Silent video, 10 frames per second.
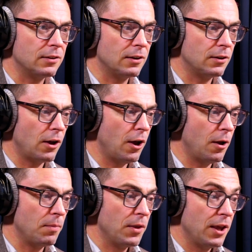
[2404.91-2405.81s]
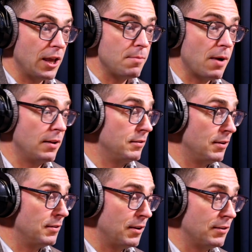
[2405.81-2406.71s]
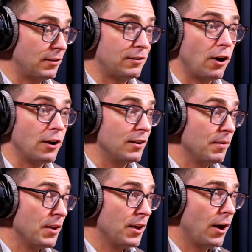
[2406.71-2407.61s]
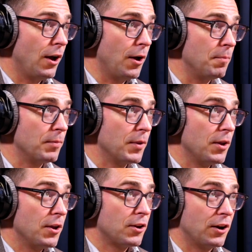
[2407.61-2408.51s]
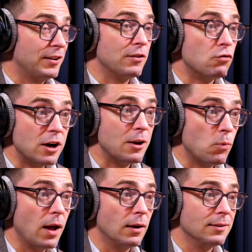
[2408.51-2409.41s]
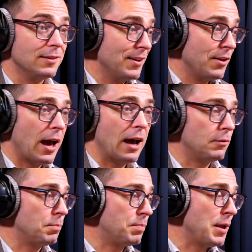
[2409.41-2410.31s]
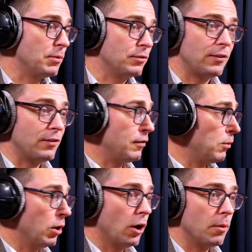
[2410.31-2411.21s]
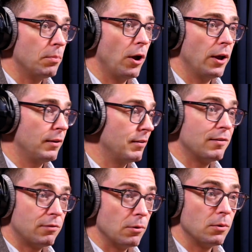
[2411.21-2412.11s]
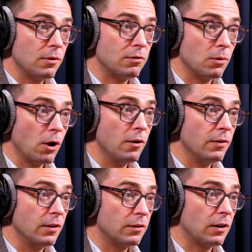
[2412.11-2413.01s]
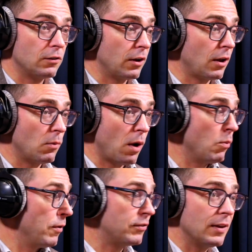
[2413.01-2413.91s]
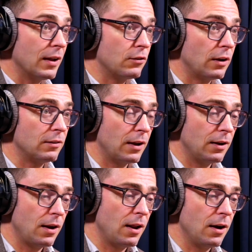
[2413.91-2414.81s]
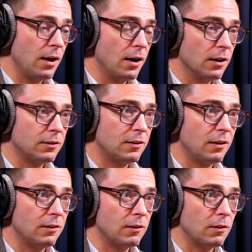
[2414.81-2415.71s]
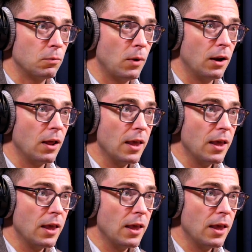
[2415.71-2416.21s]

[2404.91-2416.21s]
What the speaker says: And eBay as a site kind of did really well as people shifted to online buying through COVID and such like, and we've seen that translate in our statistics as well.